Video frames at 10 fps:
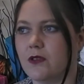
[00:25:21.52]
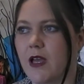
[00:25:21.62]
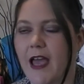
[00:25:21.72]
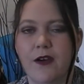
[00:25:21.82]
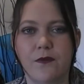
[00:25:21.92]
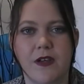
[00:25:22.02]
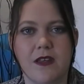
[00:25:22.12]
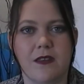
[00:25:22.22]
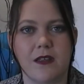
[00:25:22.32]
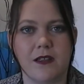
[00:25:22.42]

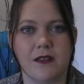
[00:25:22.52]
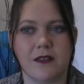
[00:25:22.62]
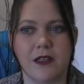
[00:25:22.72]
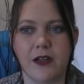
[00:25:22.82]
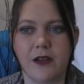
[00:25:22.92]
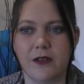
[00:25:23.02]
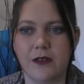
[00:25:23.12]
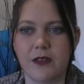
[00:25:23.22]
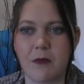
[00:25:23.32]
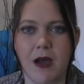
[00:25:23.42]
outfits that, you know,
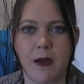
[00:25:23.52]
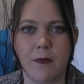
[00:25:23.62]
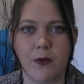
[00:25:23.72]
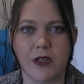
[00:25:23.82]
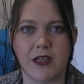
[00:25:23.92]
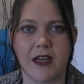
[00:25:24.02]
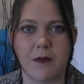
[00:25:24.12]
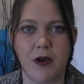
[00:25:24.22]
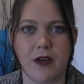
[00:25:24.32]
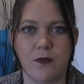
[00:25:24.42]
your mum or your nana
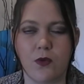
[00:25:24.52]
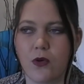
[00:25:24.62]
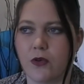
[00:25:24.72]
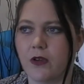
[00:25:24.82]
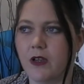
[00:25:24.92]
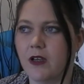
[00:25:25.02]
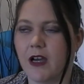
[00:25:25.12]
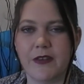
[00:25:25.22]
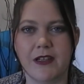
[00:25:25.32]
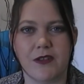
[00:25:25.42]
might have worn?
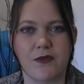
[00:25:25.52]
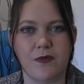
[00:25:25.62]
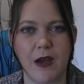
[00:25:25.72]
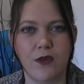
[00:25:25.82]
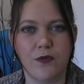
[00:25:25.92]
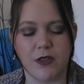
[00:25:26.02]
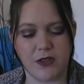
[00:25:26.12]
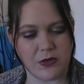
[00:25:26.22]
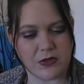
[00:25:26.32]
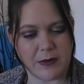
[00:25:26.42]
I think it's
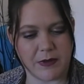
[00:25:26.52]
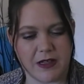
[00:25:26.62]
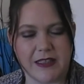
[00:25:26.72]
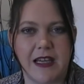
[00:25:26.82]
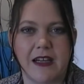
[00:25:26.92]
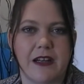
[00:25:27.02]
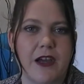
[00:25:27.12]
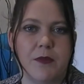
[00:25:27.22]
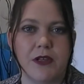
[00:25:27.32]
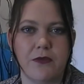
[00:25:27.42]
velvet or something like that. I don't
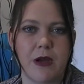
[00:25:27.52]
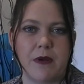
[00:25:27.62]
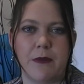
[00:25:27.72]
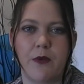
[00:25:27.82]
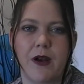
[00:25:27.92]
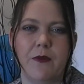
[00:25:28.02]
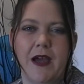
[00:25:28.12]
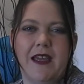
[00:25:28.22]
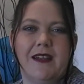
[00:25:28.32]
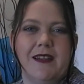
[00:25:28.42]
know, but you rub it up one
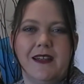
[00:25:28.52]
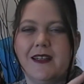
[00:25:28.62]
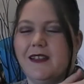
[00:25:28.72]
way and it...